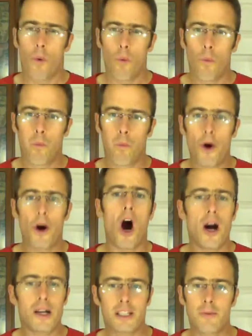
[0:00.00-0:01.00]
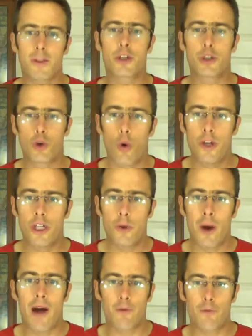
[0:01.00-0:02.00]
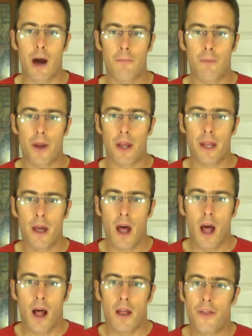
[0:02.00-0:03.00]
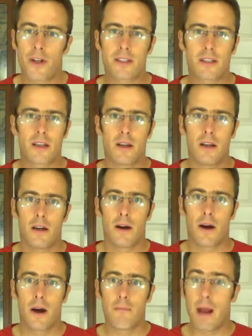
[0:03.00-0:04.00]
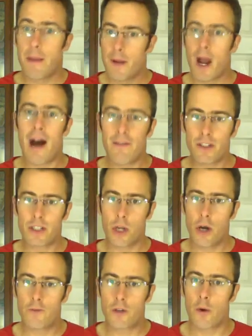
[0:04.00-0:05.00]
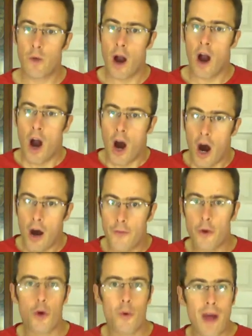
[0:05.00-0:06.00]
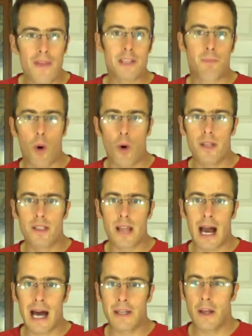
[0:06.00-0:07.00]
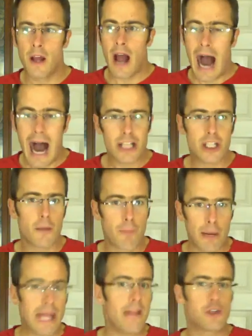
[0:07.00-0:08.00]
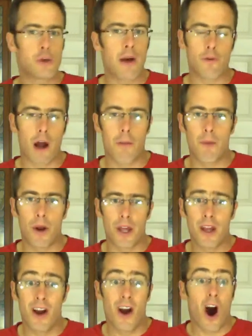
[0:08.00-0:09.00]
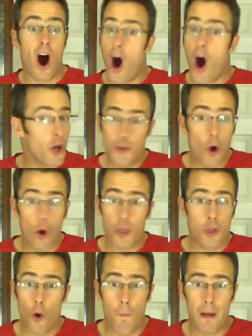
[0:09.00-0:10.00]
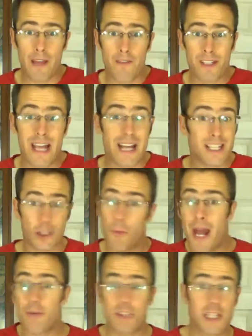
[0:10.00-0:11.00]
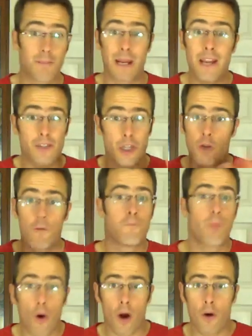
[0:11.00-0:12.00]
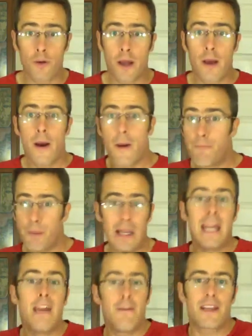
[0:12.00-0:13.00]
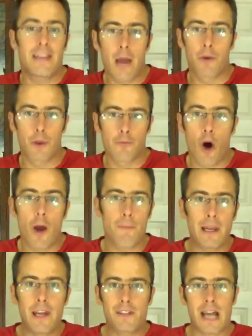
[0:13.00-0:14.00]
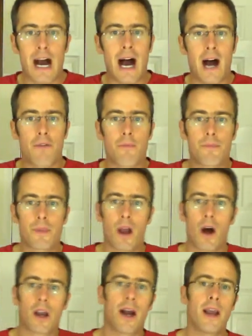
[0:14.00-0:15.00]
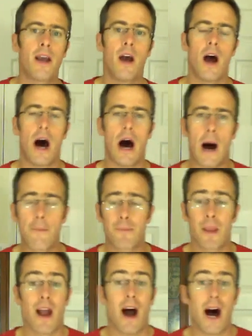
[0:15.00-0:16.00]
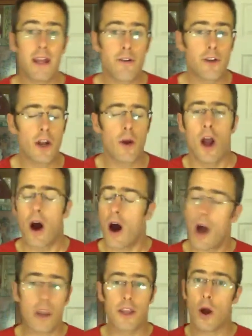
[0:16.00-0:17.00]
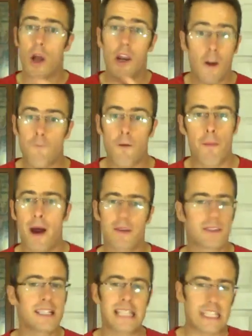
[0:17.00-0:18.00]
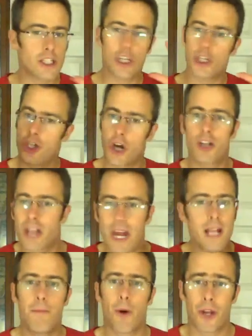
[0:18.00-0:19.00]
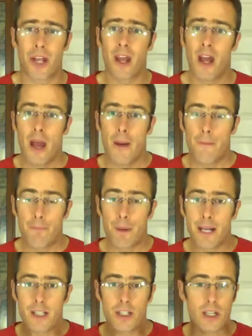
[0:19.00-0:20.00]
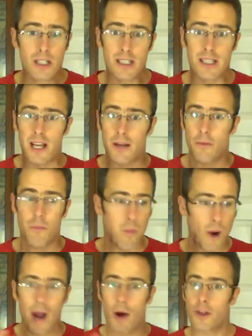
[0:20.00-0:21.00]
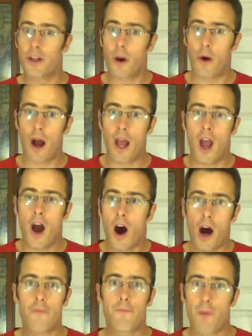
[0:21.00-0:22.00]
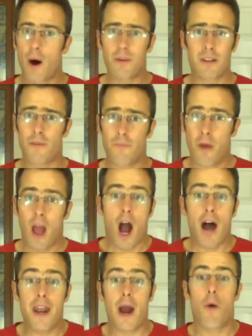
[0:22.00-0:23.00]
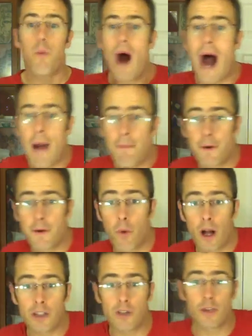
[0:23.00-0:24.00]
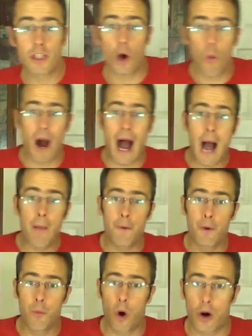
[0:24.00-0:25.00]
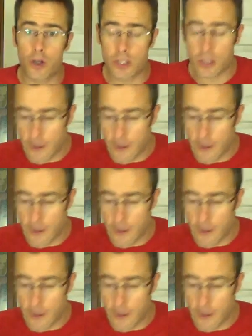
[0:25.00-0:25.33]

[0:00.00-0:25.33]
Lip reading: what are some of the stories you have around money that maybe haven't served you? You're at this point, and actually the beliefs you have around money are not your beliefs. They're someone else's beliefs that you've borrowed, believing they were the right beliefs to have. Okay. And I love my parents. This isn't to judge anybody, but it's just to say, wow, I was like, and what happened as a result, what happened was